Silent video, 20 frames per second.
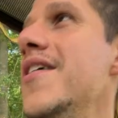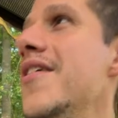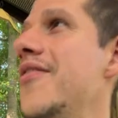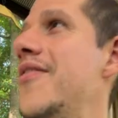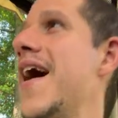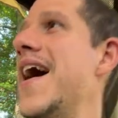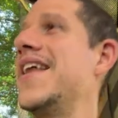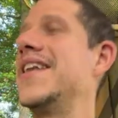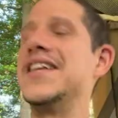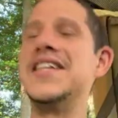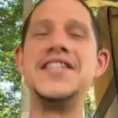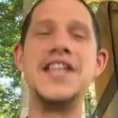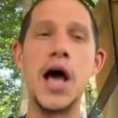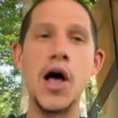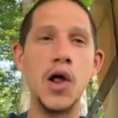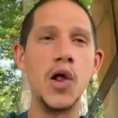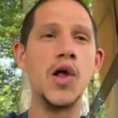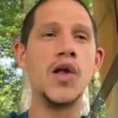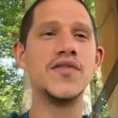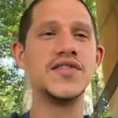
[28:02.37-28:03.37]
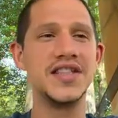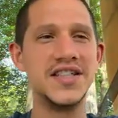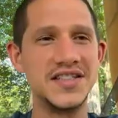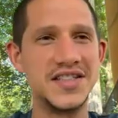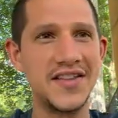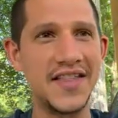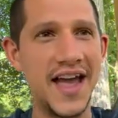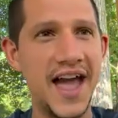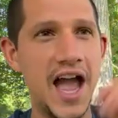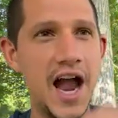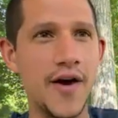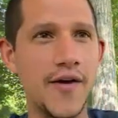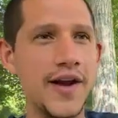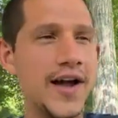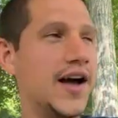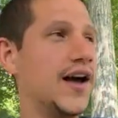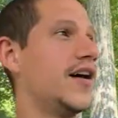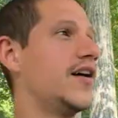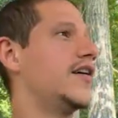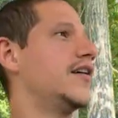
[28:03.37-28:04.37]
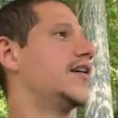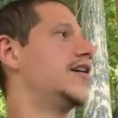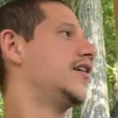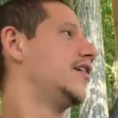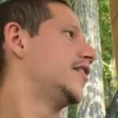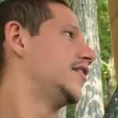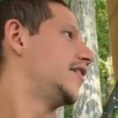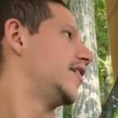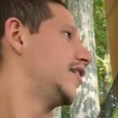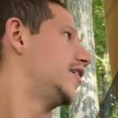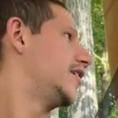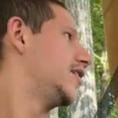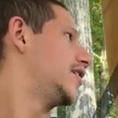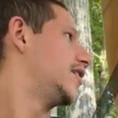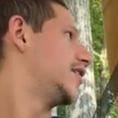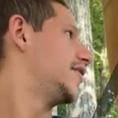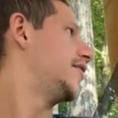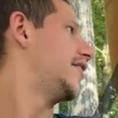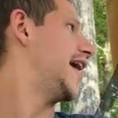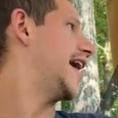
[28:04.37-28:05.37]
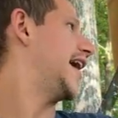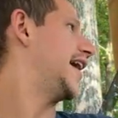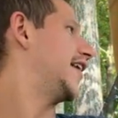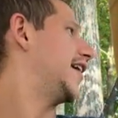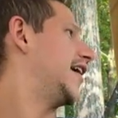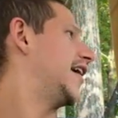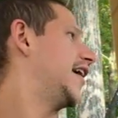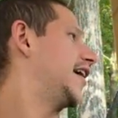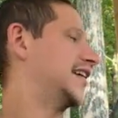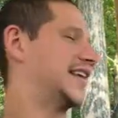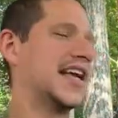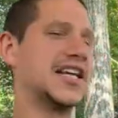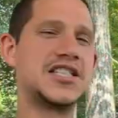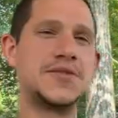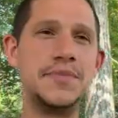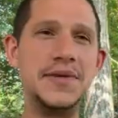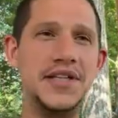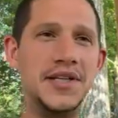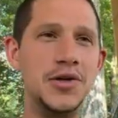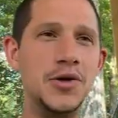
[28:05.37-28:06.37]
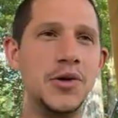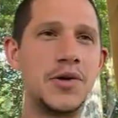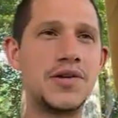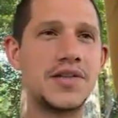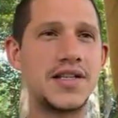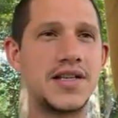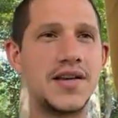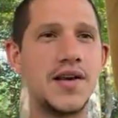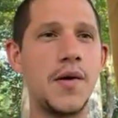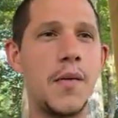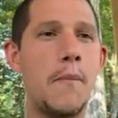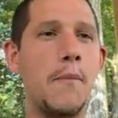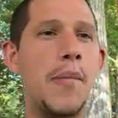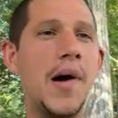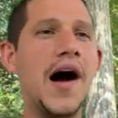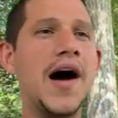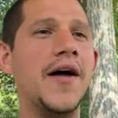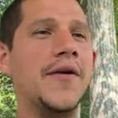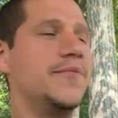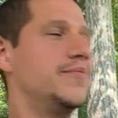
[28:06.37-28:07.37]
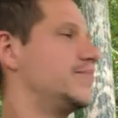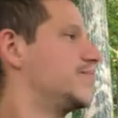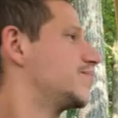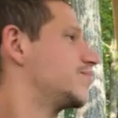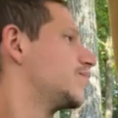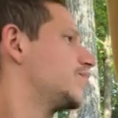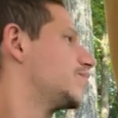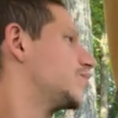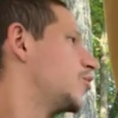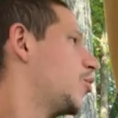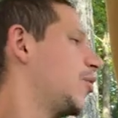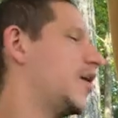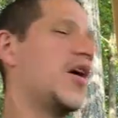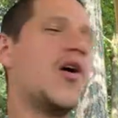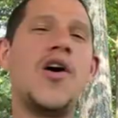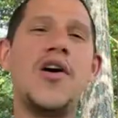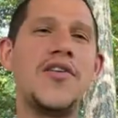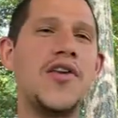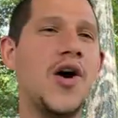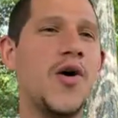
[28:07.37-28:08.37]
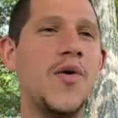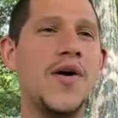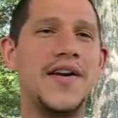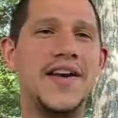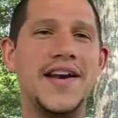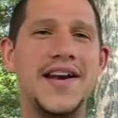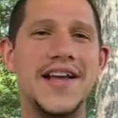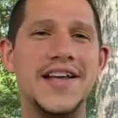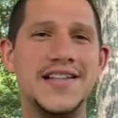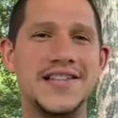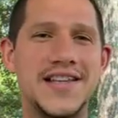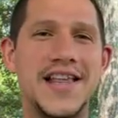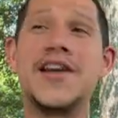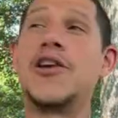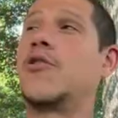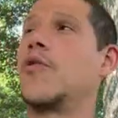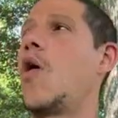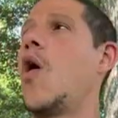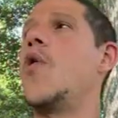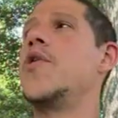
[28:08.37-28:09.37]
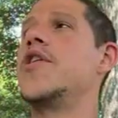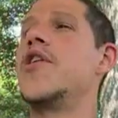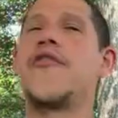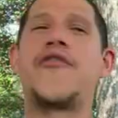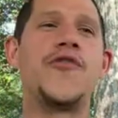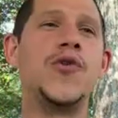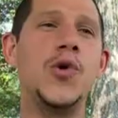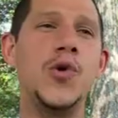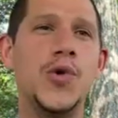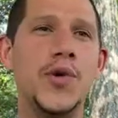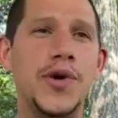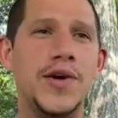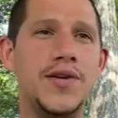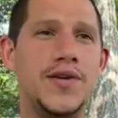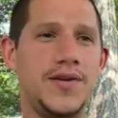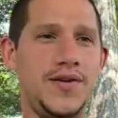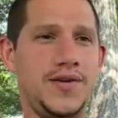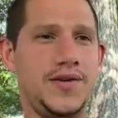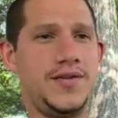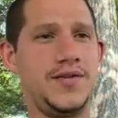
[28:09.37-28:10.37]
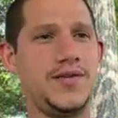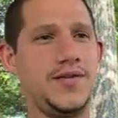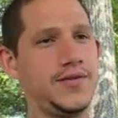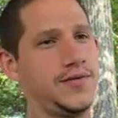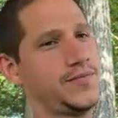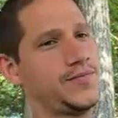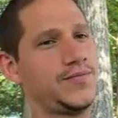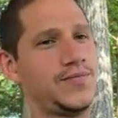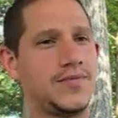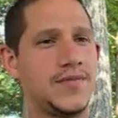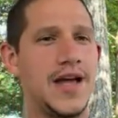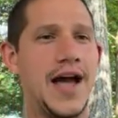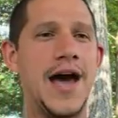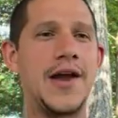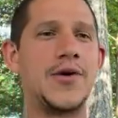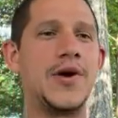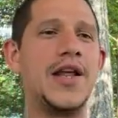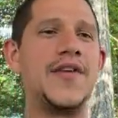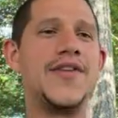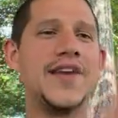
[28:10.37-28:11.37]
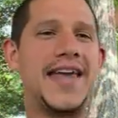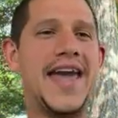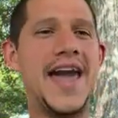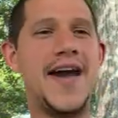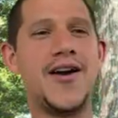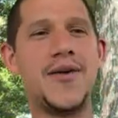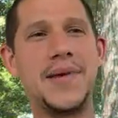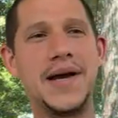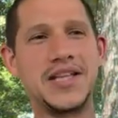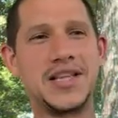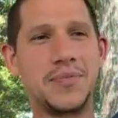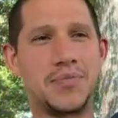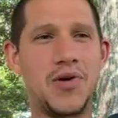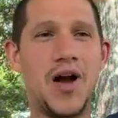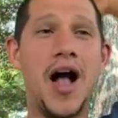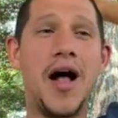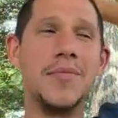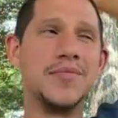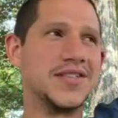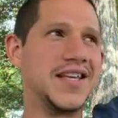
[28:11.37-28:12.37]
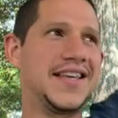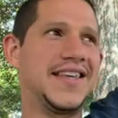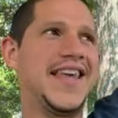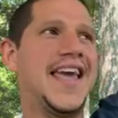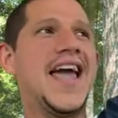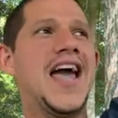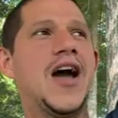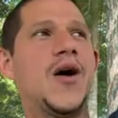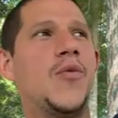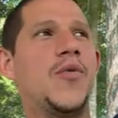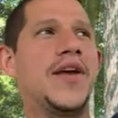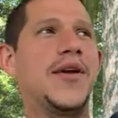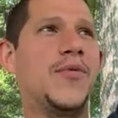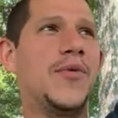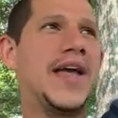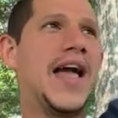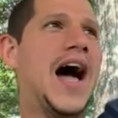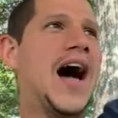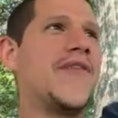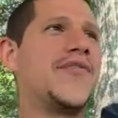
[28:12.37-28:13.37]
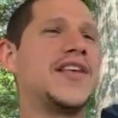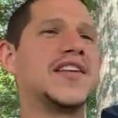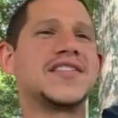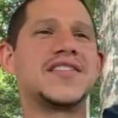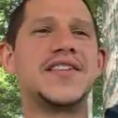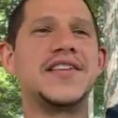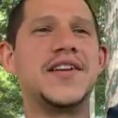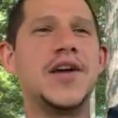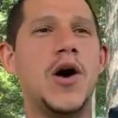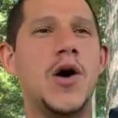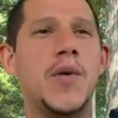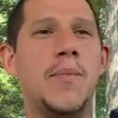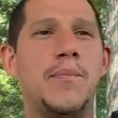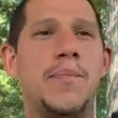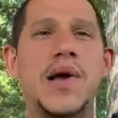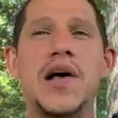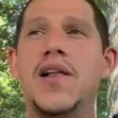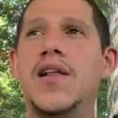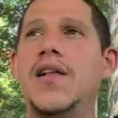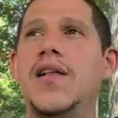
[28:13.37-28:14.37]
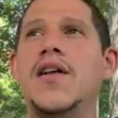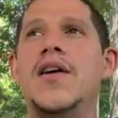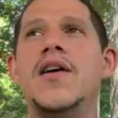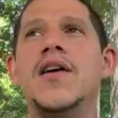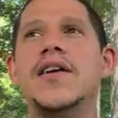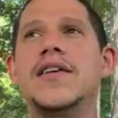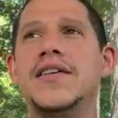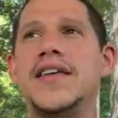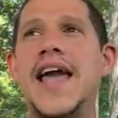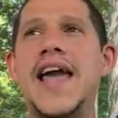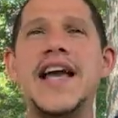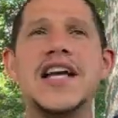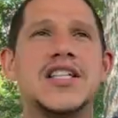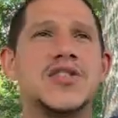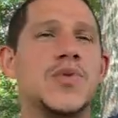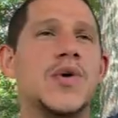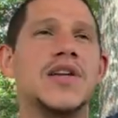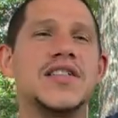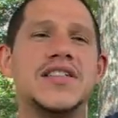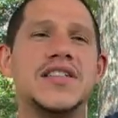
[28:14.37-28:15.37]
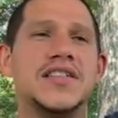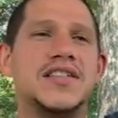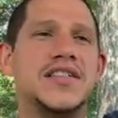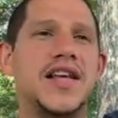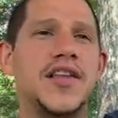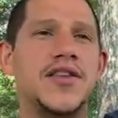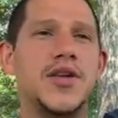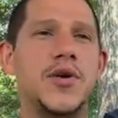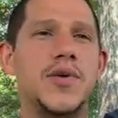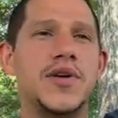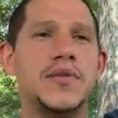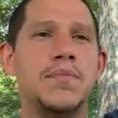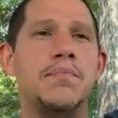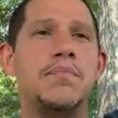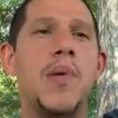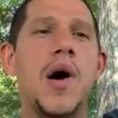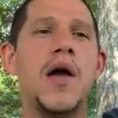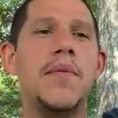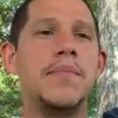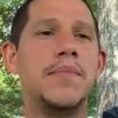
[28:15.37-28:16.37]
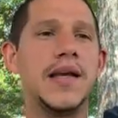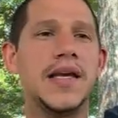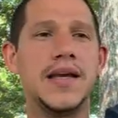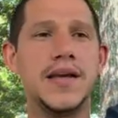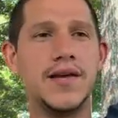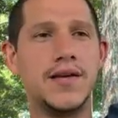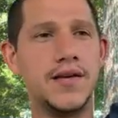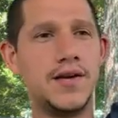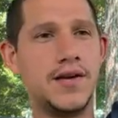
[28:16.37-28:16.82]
that delves into the area that uh, gets me nuked. But we all know what it is. Like, grow your food. I don't even care about the problems. Like, yeah, we, we obviously know Bill Gates wants to sell you his butt meat.